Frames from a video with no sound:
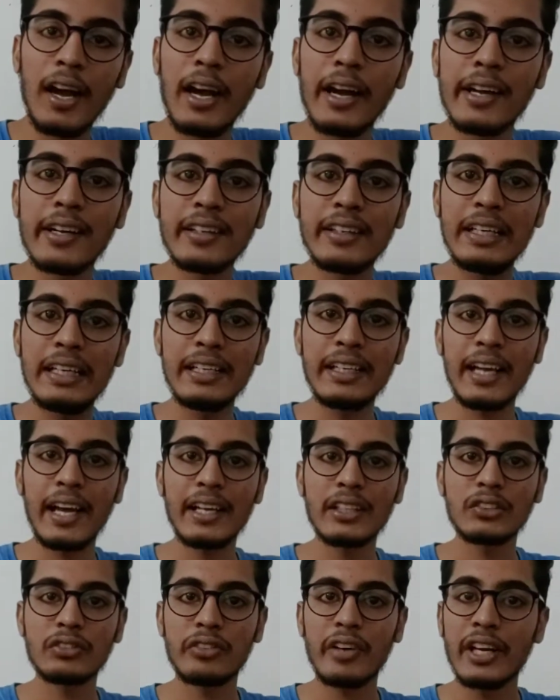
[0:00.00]
and it
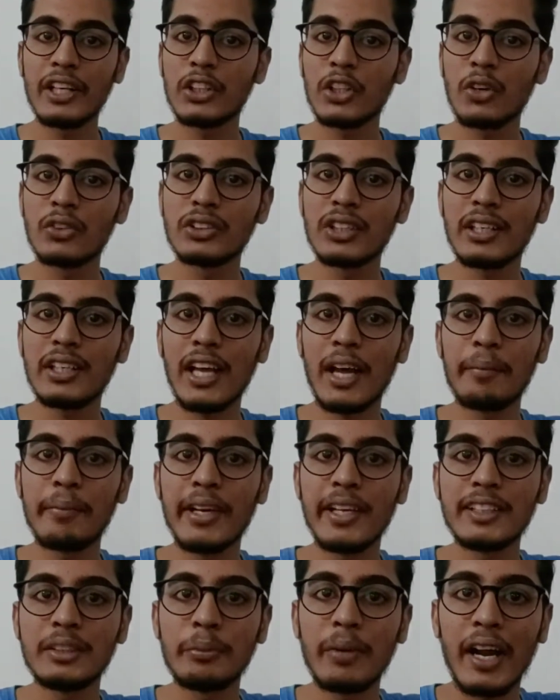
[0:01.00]
has 5000
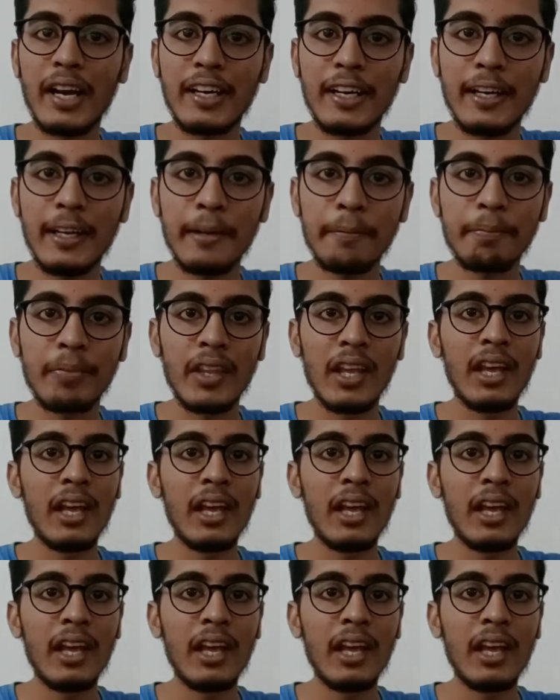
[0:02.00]
mAh battery